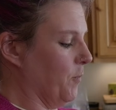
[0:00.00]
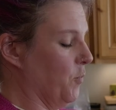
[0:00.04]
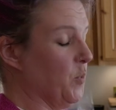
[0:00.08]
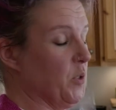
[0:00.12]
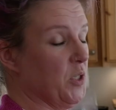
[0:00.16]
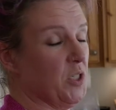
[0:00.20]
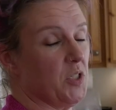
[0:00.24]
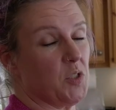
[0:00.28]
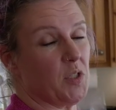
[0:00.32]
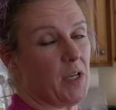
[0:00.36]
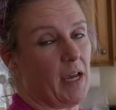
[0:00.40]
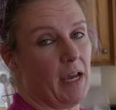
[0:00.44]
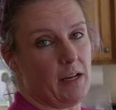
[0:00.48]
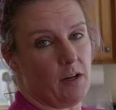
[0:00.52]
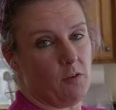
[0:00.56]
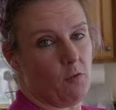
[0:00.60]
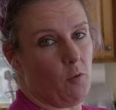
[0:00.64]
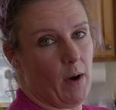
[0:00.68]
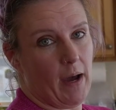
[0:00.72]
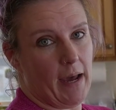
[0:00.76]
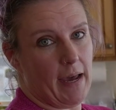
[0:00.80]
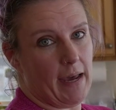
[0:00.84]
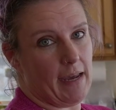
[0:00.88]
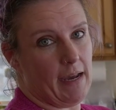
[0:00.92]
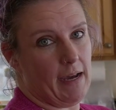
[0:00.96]
Which is kind of
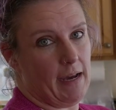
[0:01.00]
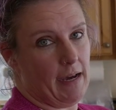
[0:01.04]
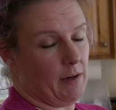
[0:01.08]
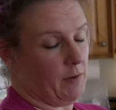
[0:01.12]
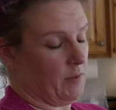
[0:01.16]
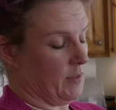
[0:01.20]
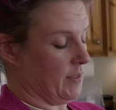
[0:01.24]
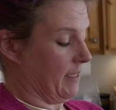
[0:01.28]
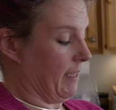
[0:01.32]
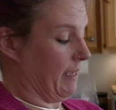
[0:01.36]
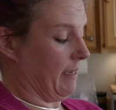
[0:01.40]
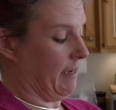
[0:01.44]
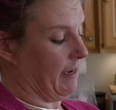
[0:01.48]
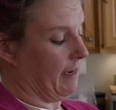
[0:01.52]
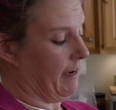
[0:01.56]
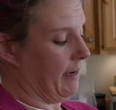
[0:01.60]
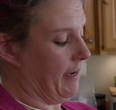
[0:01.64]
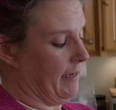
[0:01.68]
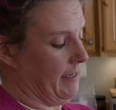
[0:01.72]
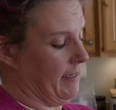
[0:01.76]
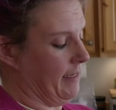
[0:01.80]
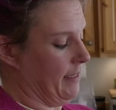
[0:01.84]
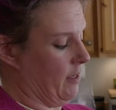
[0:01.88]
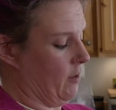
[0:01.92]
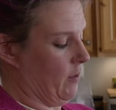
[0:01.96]
why I was like,
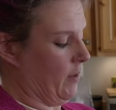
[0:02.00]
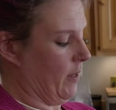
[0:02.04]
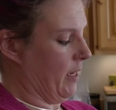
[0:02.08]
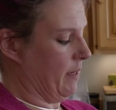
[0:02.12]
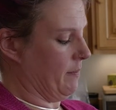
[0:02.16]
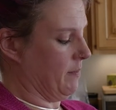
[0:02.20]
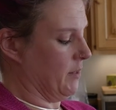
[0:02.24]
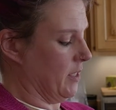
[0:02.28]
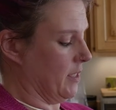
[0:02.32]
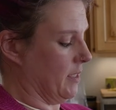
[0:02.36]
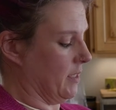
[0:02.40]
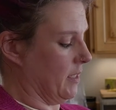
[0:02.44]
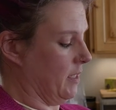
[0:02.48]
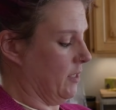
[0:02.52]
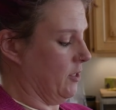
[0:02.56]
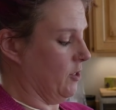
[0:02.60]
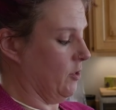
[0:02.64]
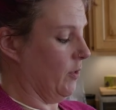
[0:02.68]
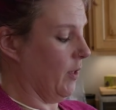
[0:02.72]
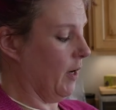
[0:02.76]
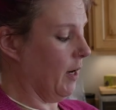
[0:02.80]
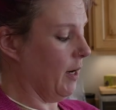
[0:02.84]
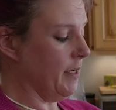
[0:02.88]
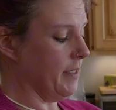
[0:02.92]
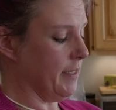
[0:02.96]
you know what, I'm just going to
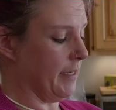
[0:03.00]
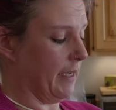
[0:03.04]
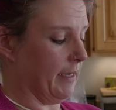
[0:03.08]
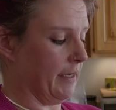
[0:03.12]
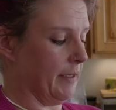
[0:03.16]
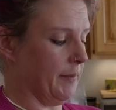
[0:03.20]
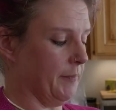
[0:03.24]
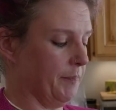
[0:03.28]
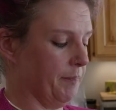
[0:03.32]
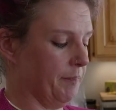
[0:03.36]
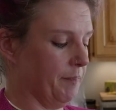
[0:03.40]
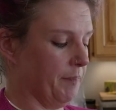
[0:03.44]
do the hard neck.